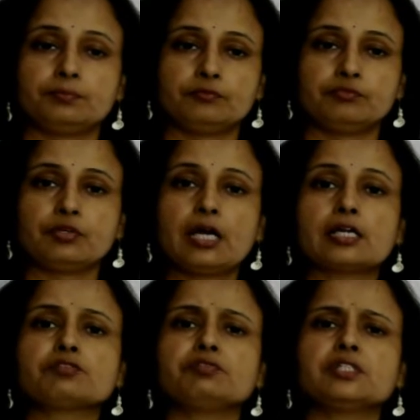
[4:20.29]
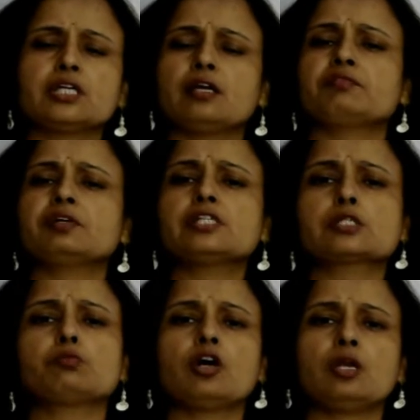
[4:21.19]
flowers which are having
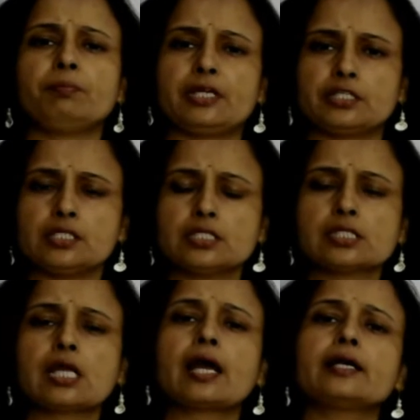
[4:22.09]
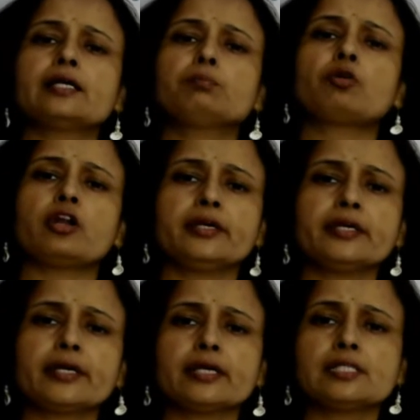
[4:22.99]
small petals, and
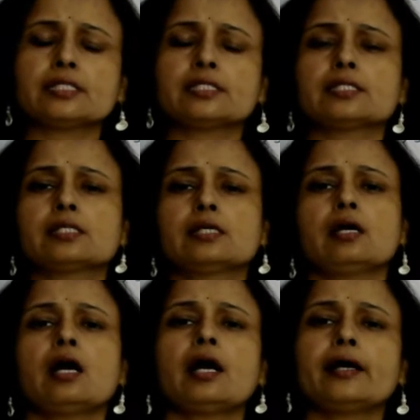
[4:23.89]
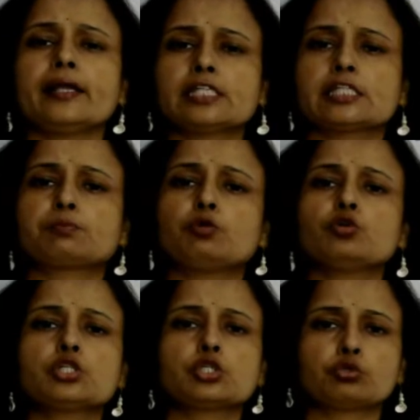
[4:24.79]
pollen grains are
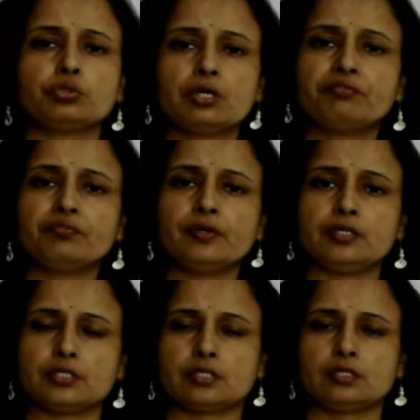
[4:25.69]
exposed to the wind.